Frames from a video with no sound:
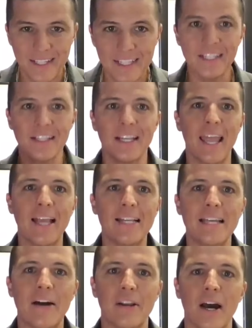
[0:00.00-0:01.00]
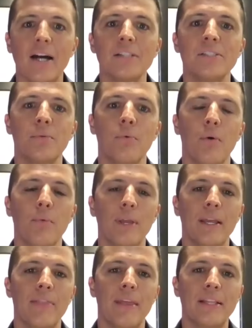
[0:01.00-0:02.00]
delineate down to us and what we
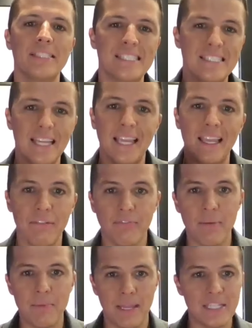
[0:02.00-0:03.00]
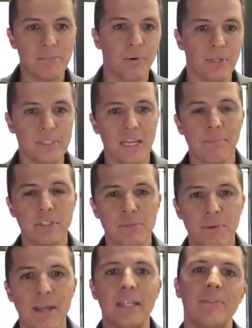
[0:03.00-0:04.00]
can then see from his bird's eye
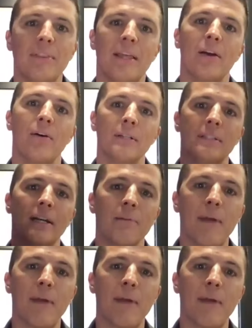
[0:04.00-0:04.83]
perspective and then go out there and